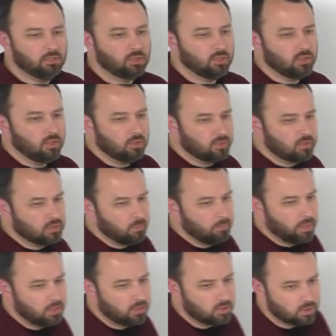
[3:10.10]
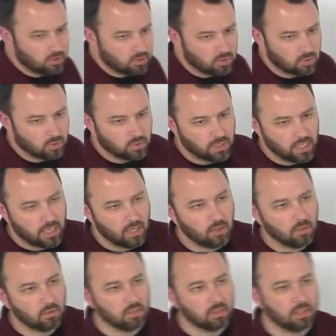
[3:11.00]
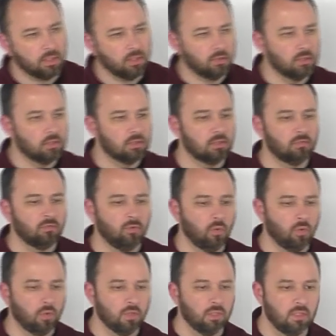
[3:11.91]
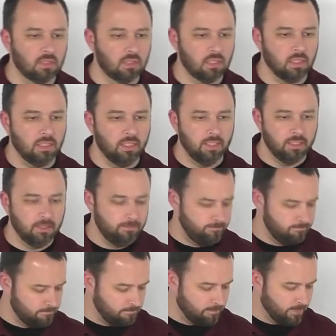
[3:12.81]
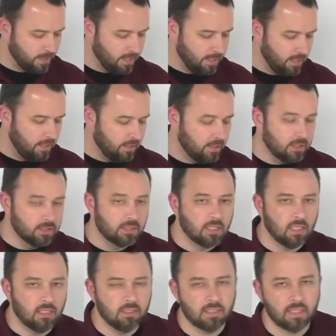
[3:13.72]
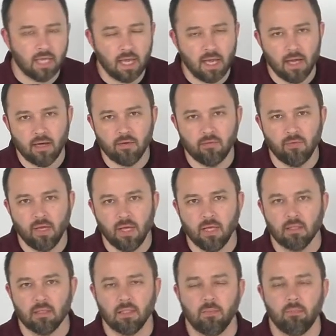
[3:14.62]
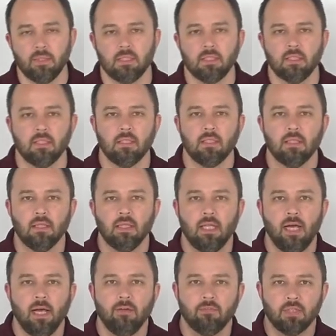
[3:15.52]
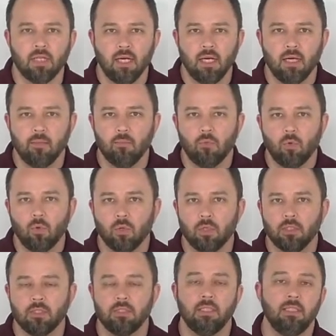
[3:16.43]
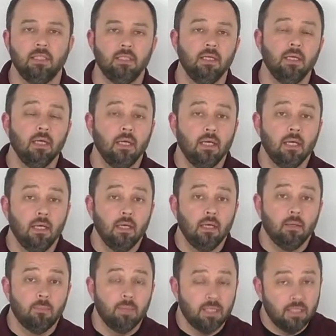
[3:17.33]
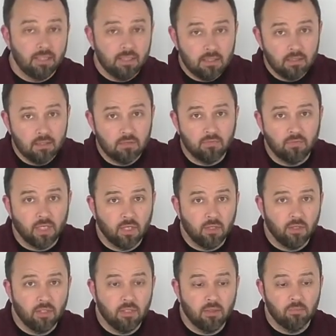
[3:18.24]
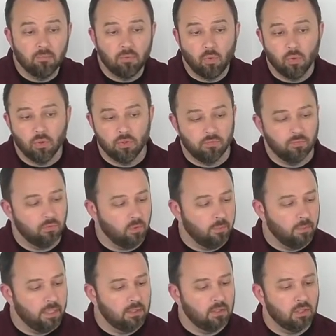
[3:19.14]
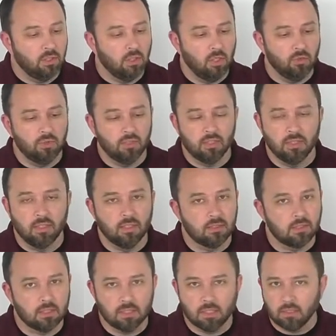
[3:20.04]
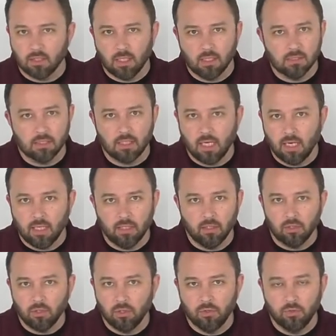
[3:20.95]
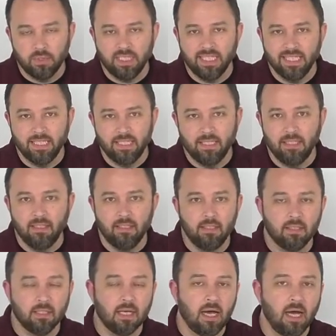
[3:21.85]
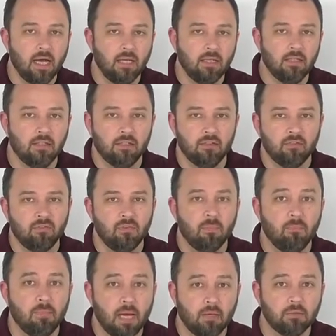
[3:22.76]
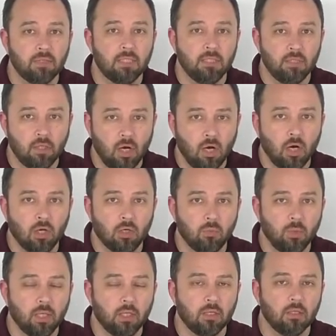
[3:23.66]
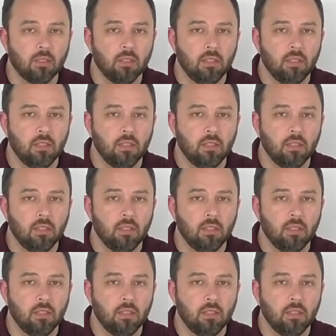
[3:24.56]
to those dimensions to allow clearance for this lid. This does have a limited lifetime warranty. But it is very important for me to note that this does not include any kind of mounting hardware.